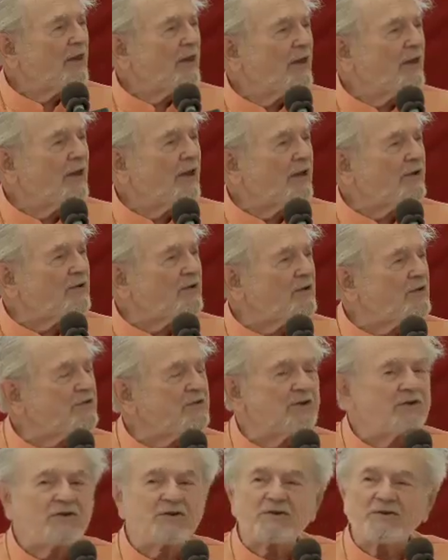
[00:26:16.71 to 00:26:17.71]

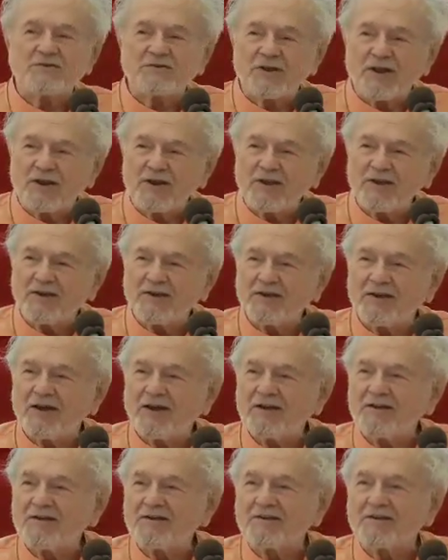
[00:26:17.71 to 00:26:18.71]
electricity to study at
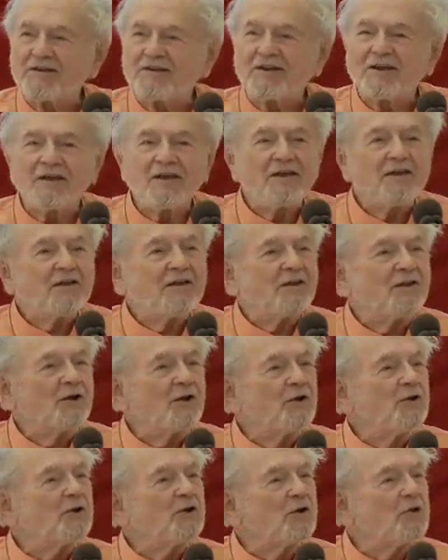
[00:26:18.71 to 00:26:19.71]
night and
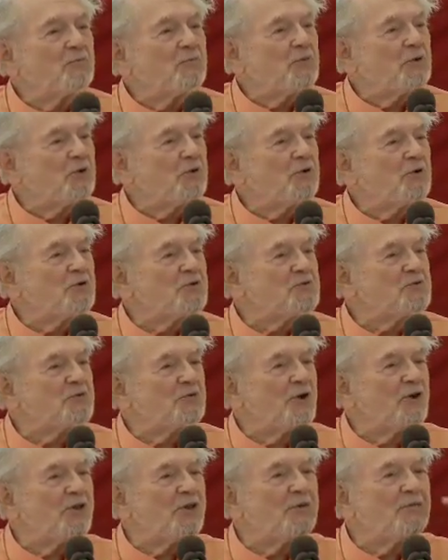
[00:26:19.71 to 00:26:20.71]
learn computers
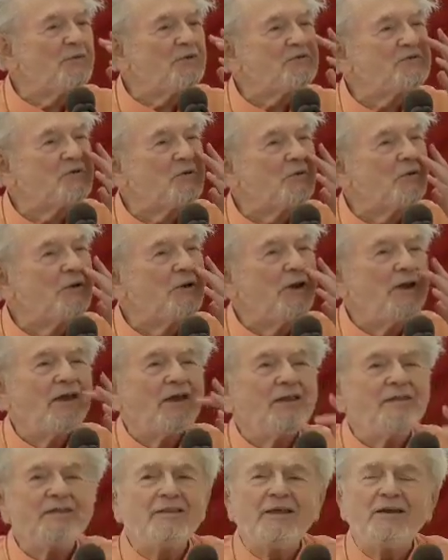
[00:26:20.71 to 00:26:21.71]
and run them and so on,
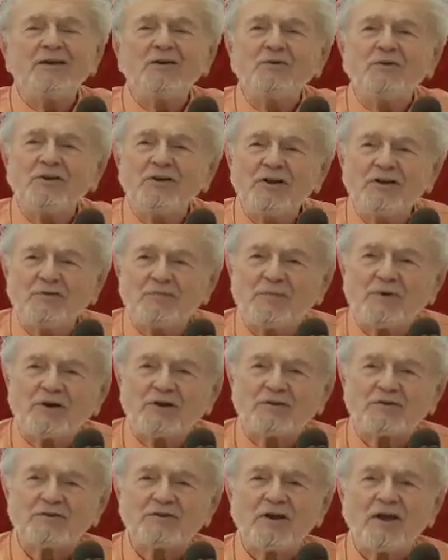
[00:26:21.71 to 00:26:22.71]
they don't need
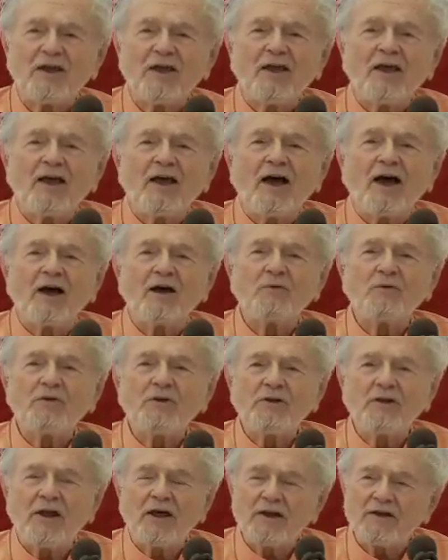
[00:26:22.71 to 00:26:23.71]
much. I
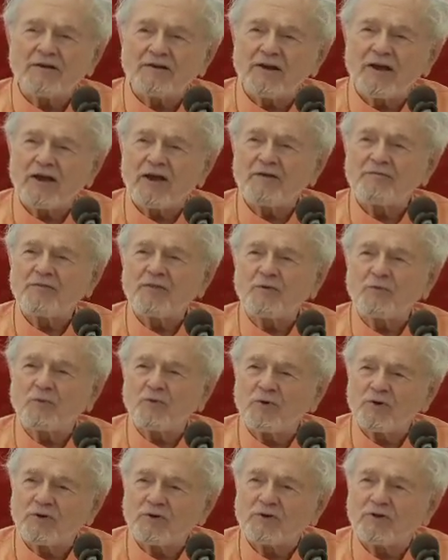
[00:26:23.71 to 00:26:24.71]
would like to have the
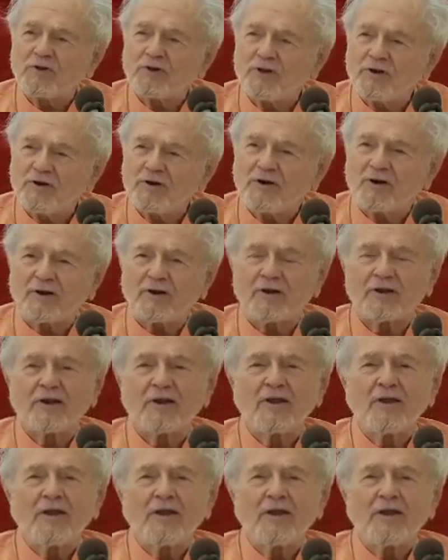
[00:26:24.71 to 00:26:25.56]
world learn